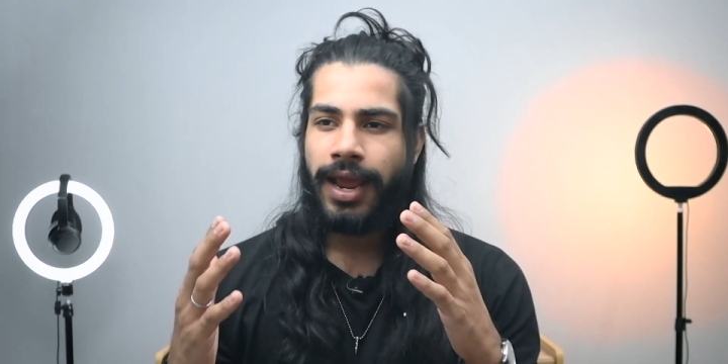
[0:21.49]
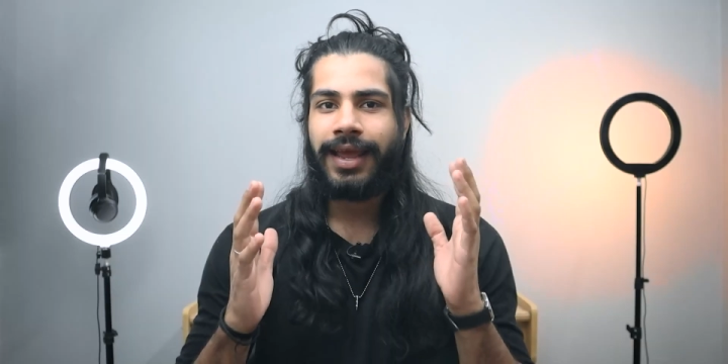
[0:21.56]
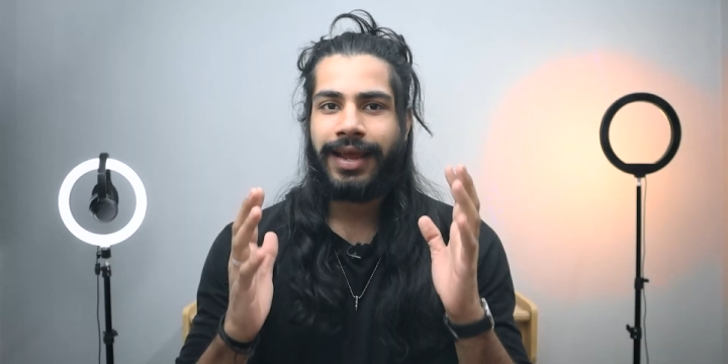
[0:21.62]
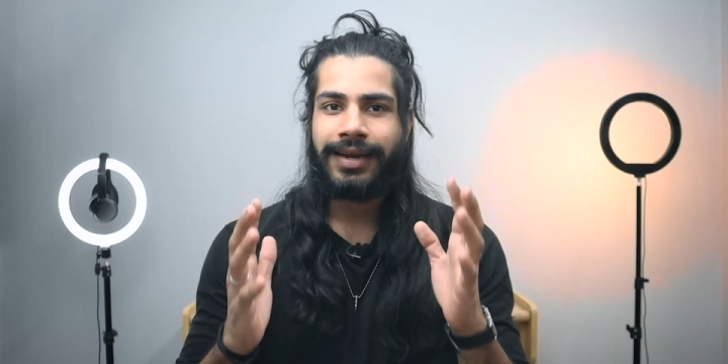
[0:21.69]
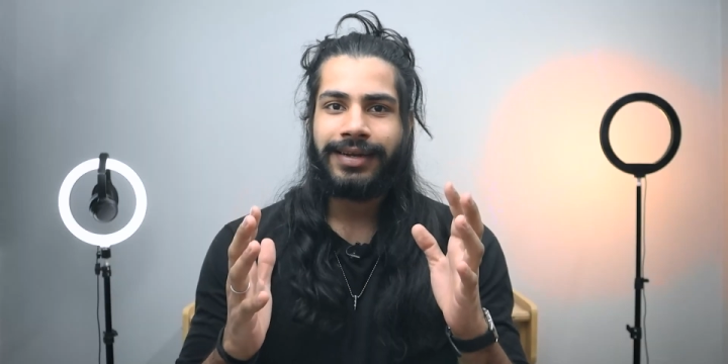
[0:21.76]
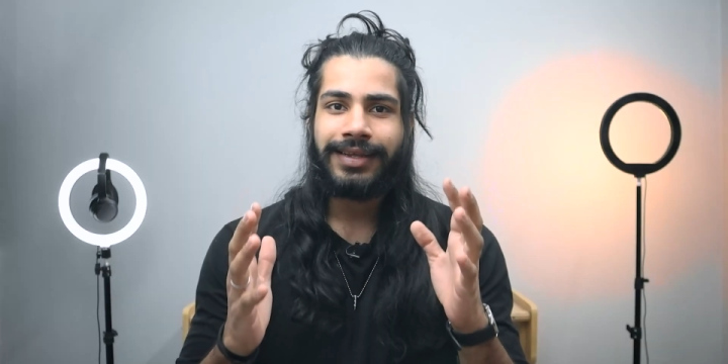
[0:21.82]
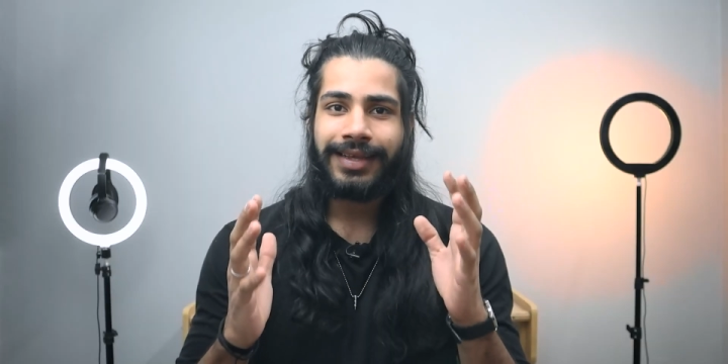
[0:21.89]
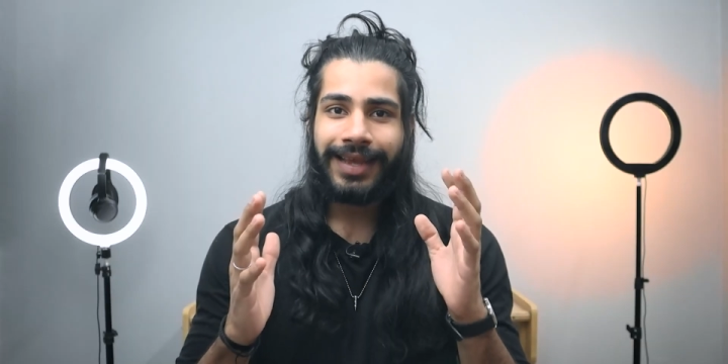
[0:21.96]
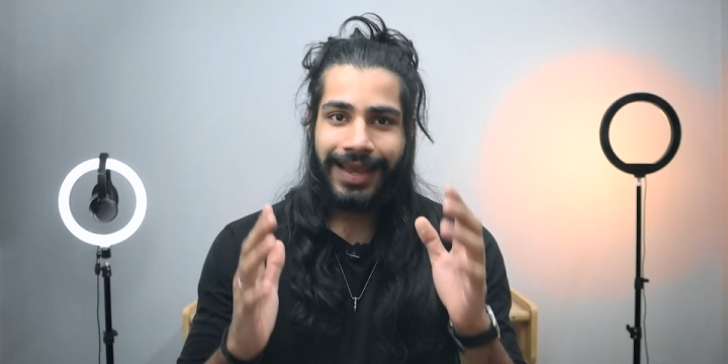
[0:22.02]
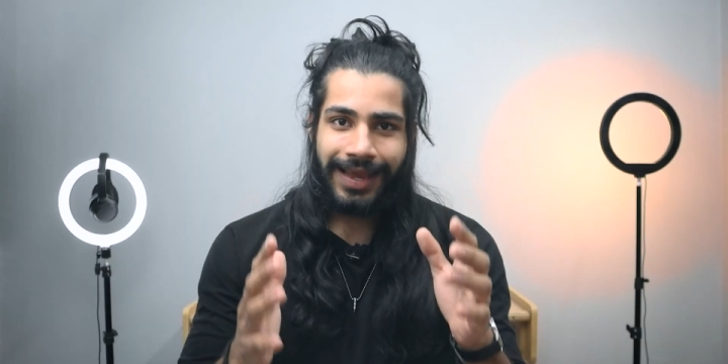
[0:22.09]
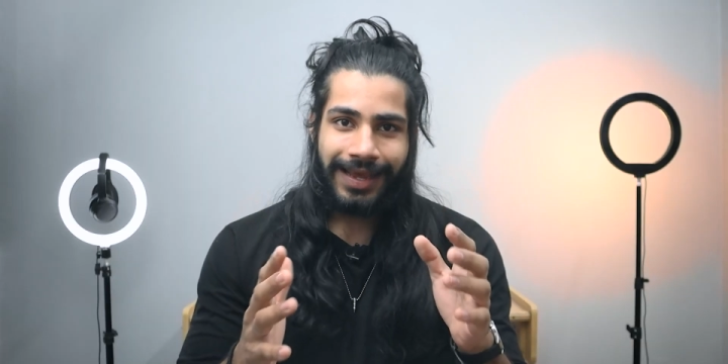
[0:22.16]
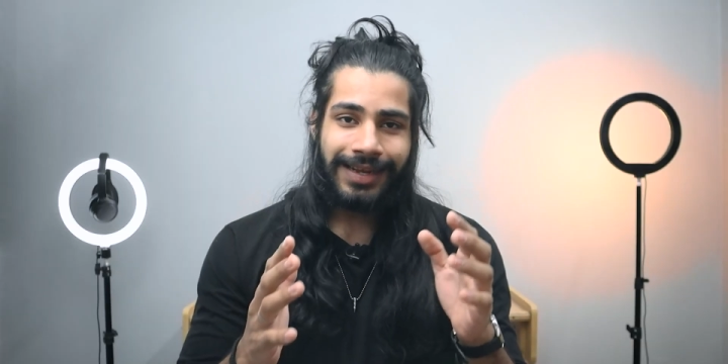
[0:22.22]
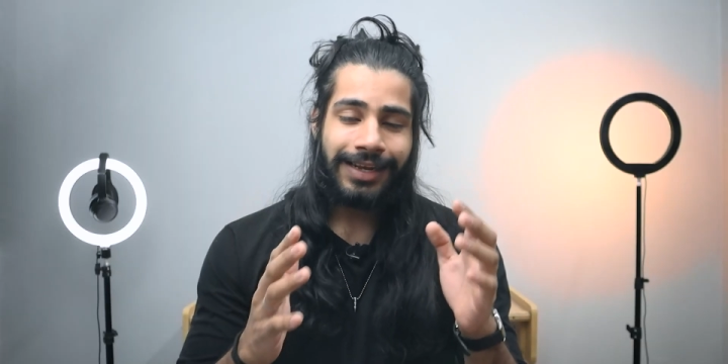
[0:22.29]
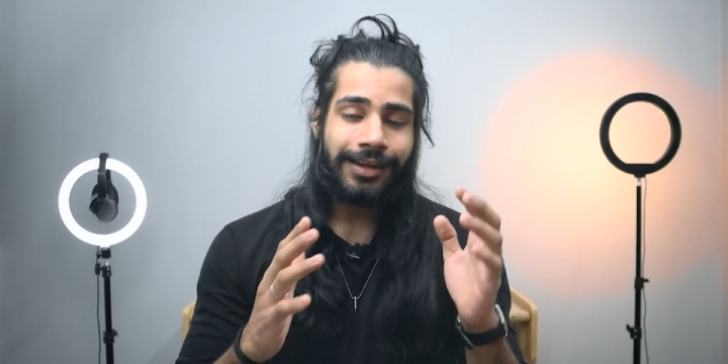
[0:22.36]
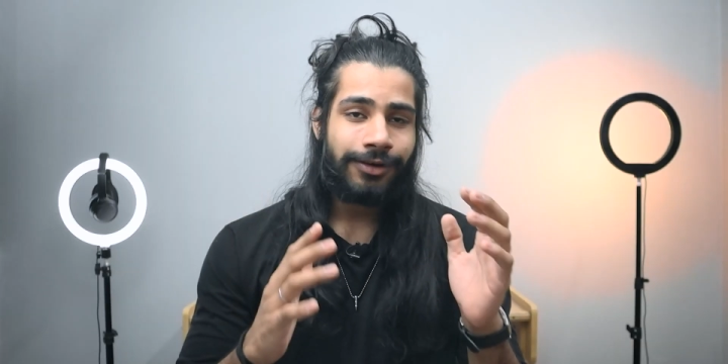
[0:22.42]
And
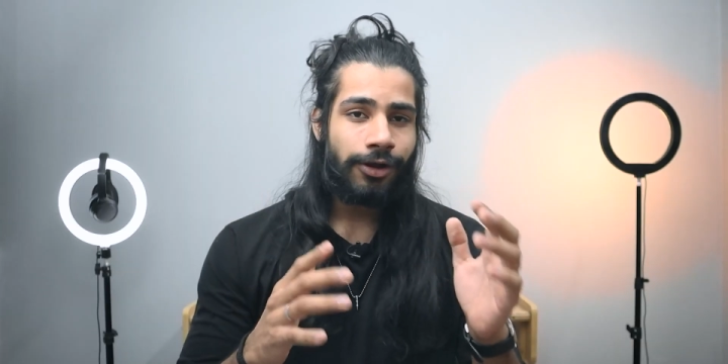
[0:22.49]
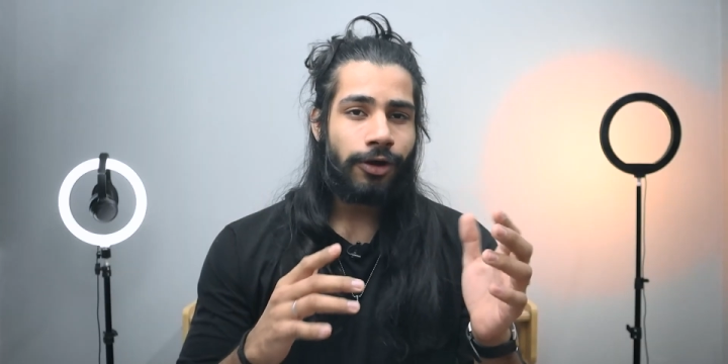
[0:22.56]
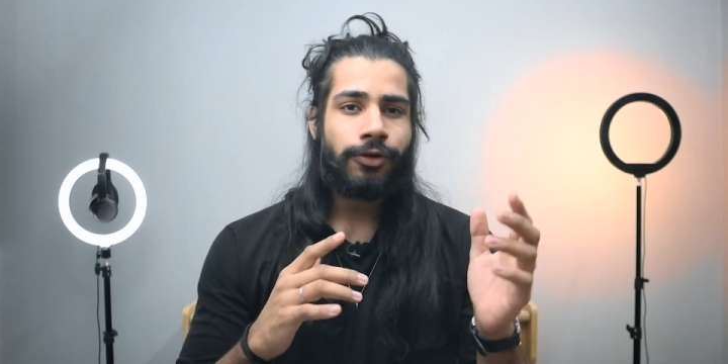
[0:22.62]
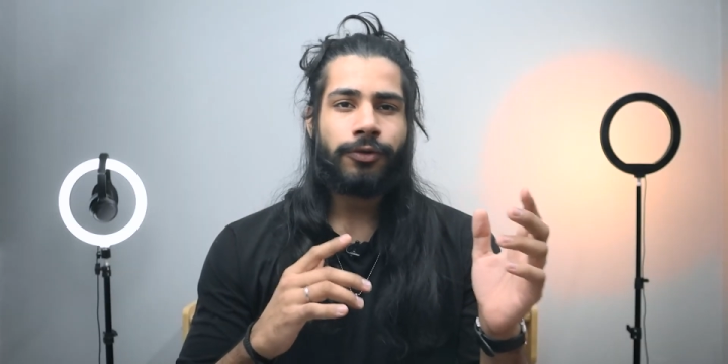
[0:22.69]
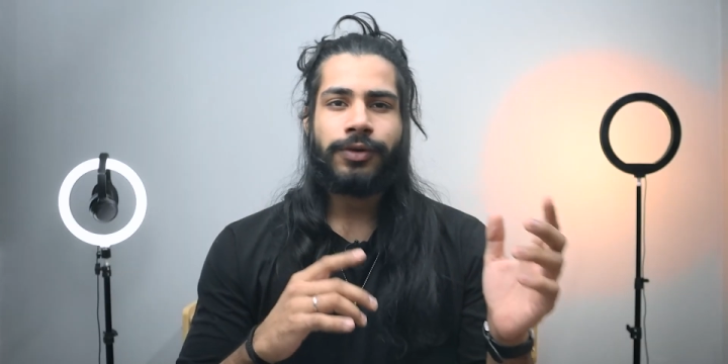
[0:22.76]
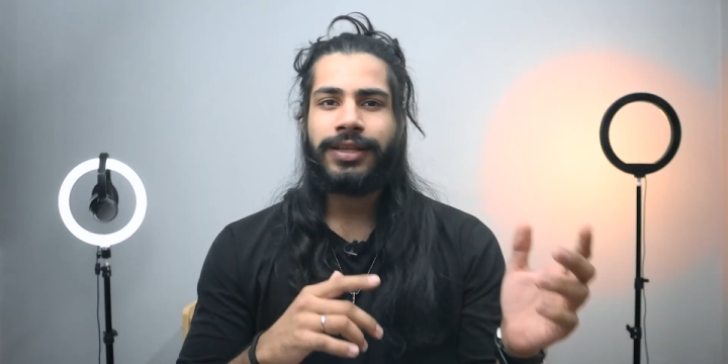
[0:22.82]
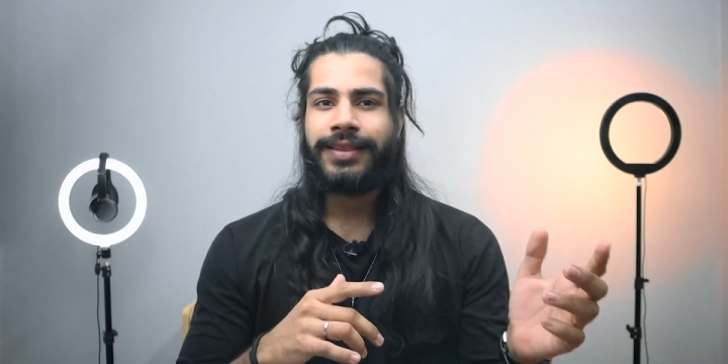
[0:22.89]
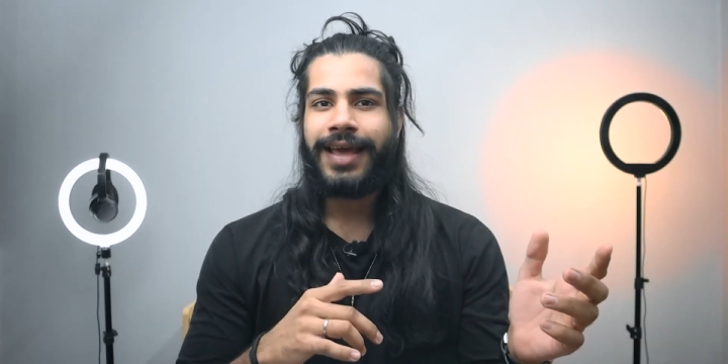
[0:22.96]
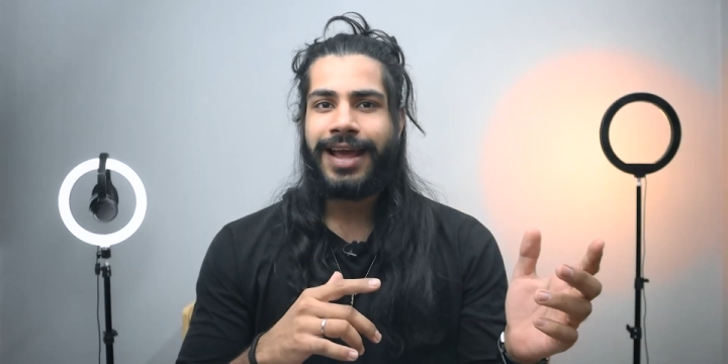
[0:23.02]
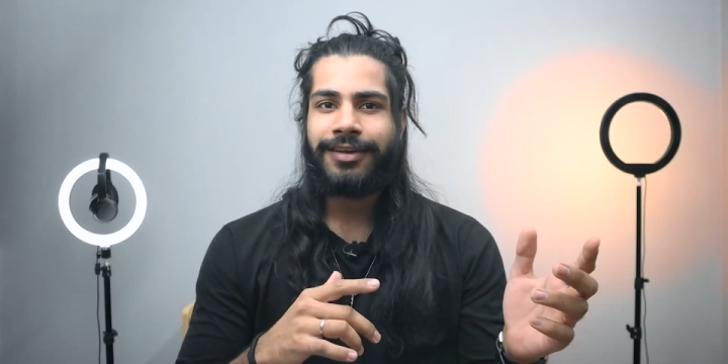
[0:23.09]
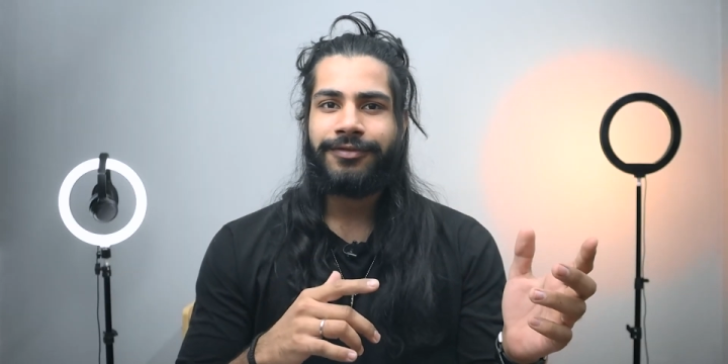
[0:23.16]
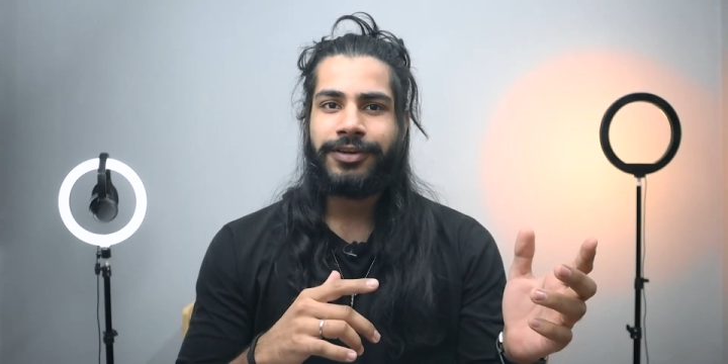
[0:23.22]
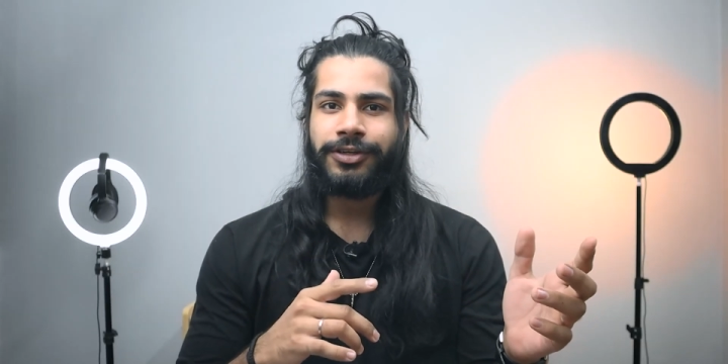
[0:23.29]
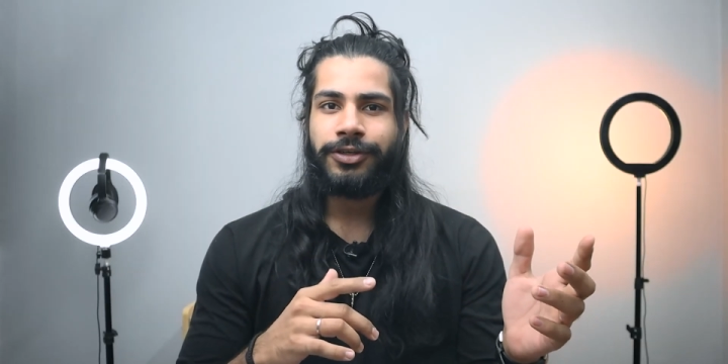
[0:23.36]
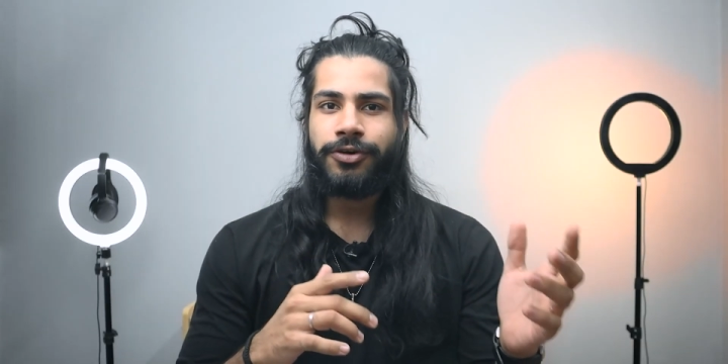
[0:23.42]
in not only
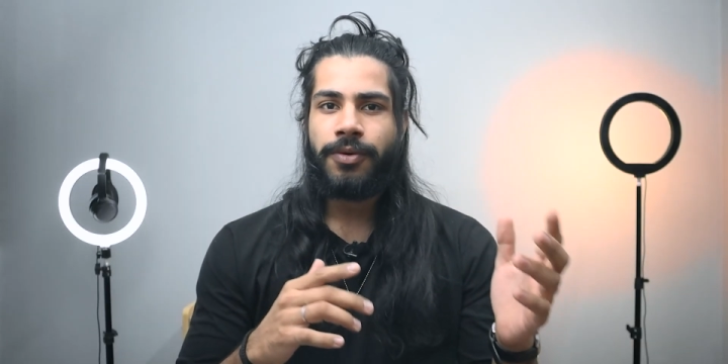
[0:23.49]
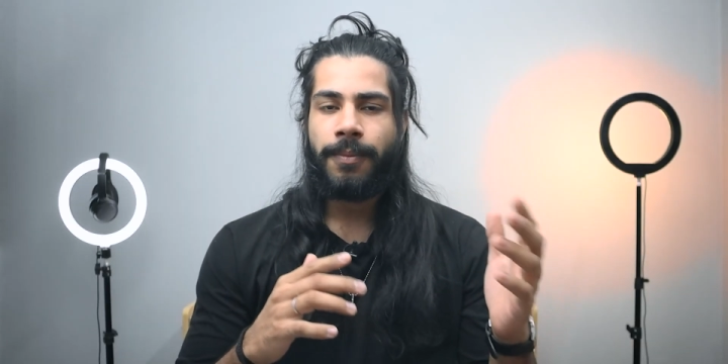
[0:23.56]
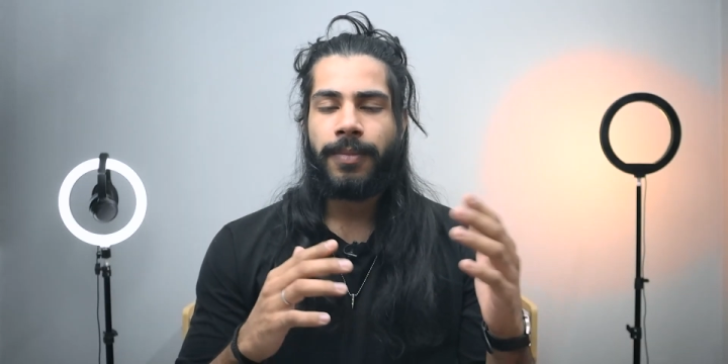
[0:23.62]
that video,